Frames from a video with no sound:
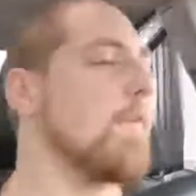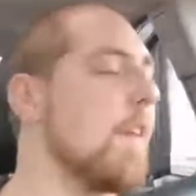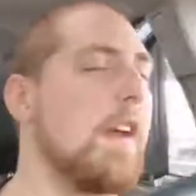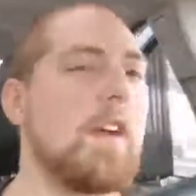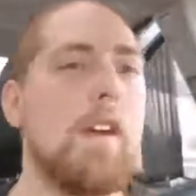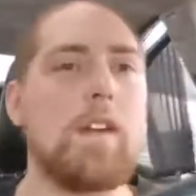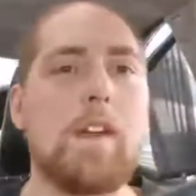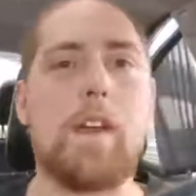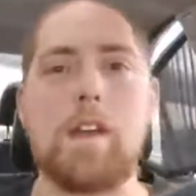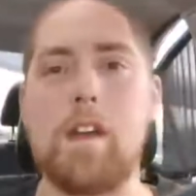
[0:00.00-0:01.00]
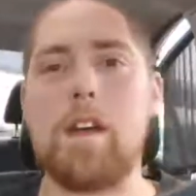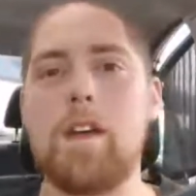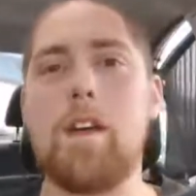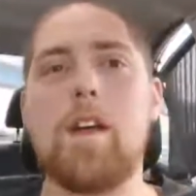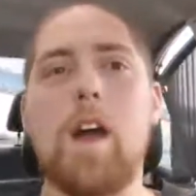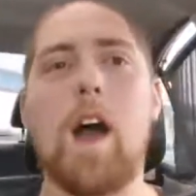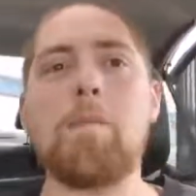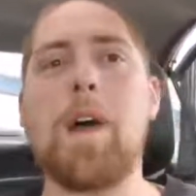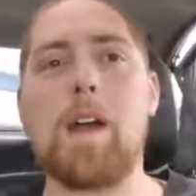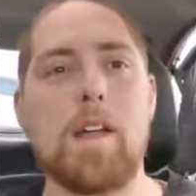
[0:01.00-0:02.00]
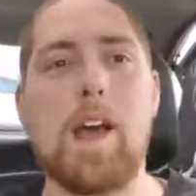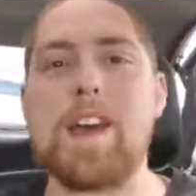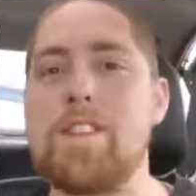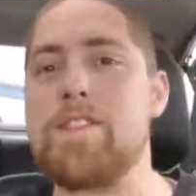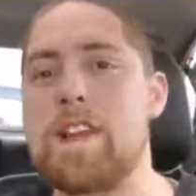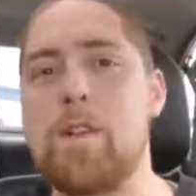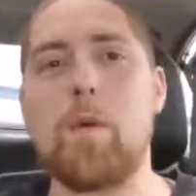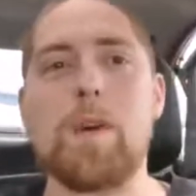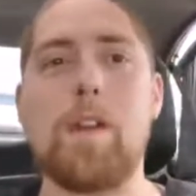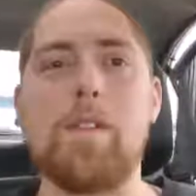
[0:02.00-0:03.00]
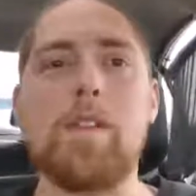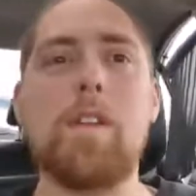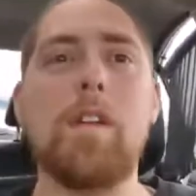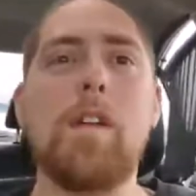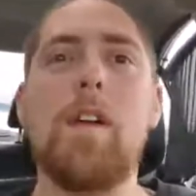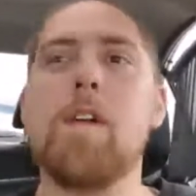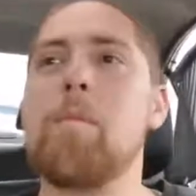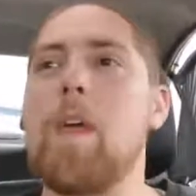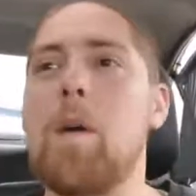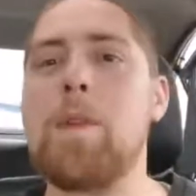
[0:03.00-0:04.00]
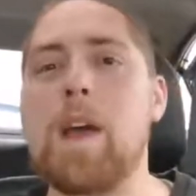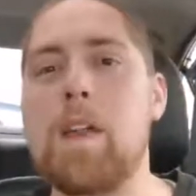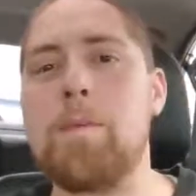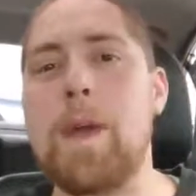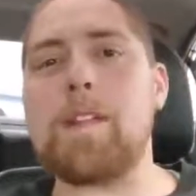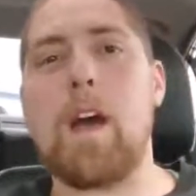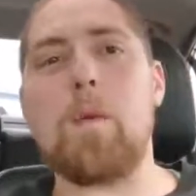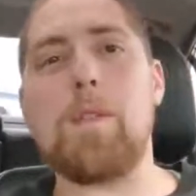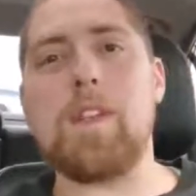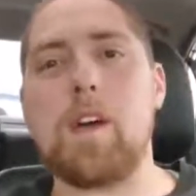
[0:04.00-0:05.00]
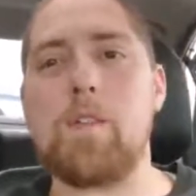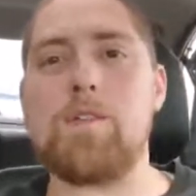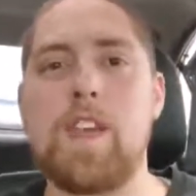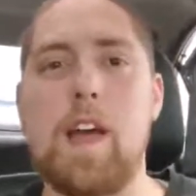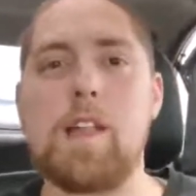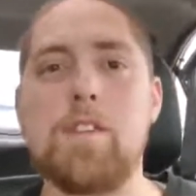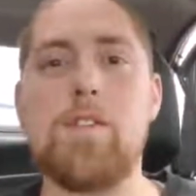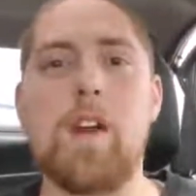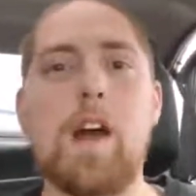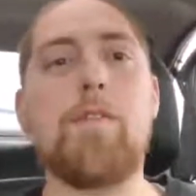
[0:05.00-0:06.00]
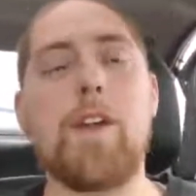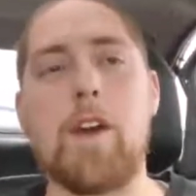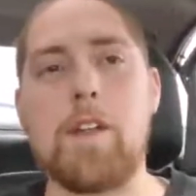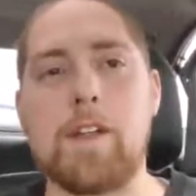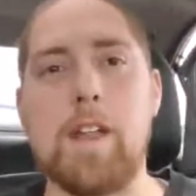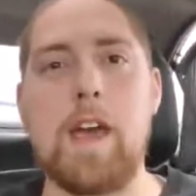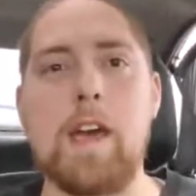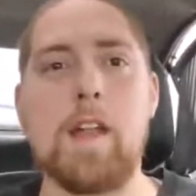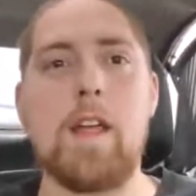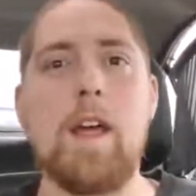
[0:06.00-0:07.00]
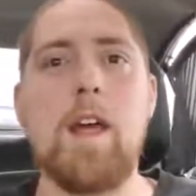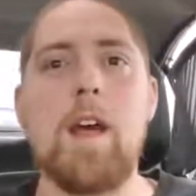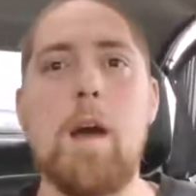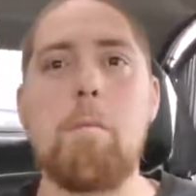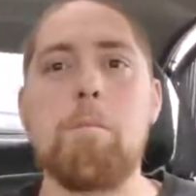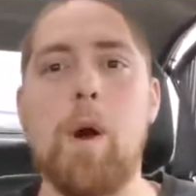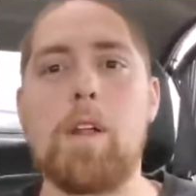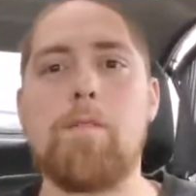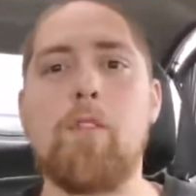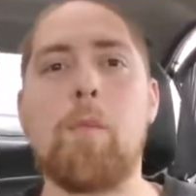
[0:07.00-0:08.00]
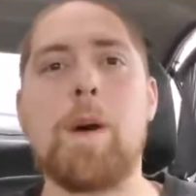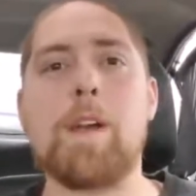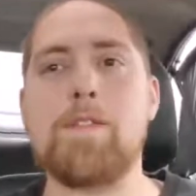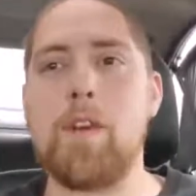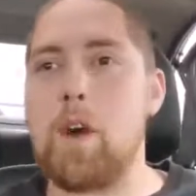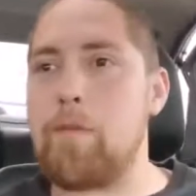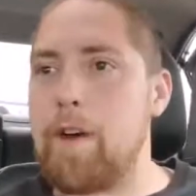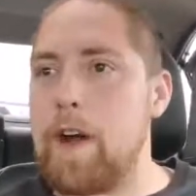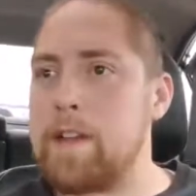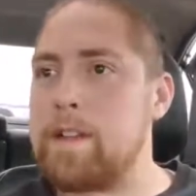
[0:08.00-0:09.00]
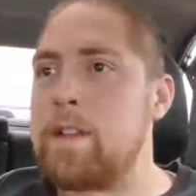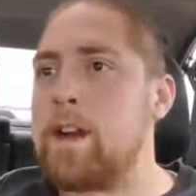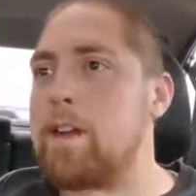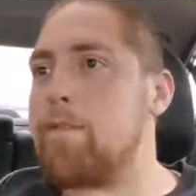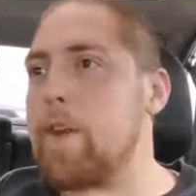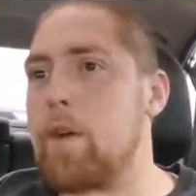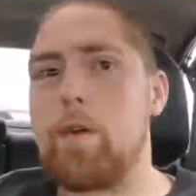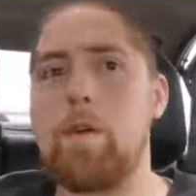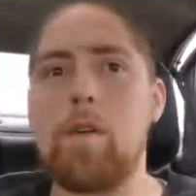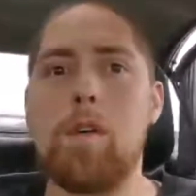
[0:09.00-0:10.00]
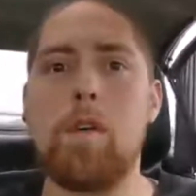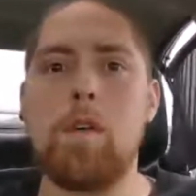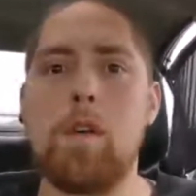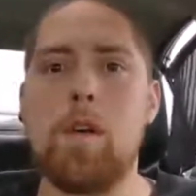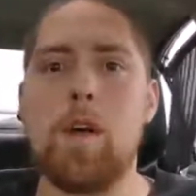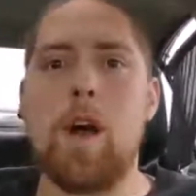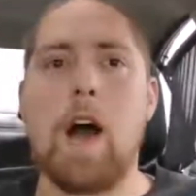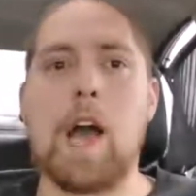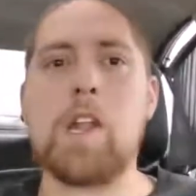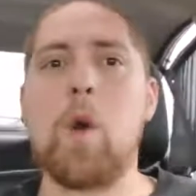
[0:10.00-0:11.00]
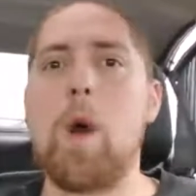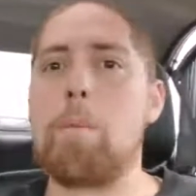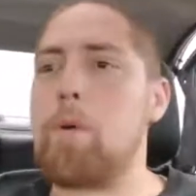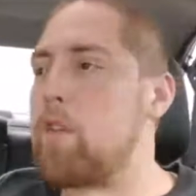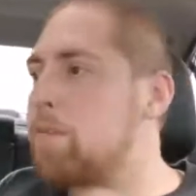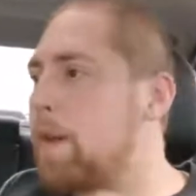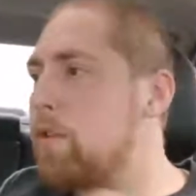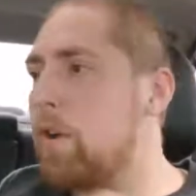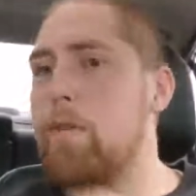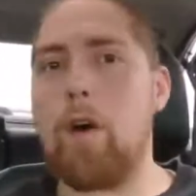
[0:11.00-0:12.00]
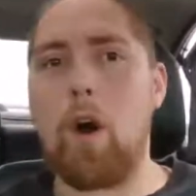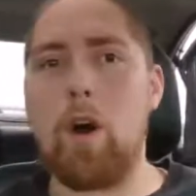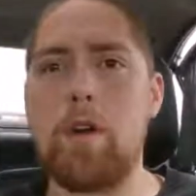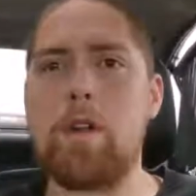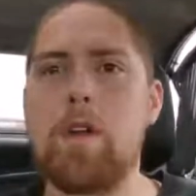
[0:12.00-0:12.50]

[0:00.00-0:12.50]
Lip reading: Yeah. I got a signal, whatever. I'm not gonna make the Albert Towns Challenge. I failed on that, but for myself, I did not fail. I know I pushed myself hard.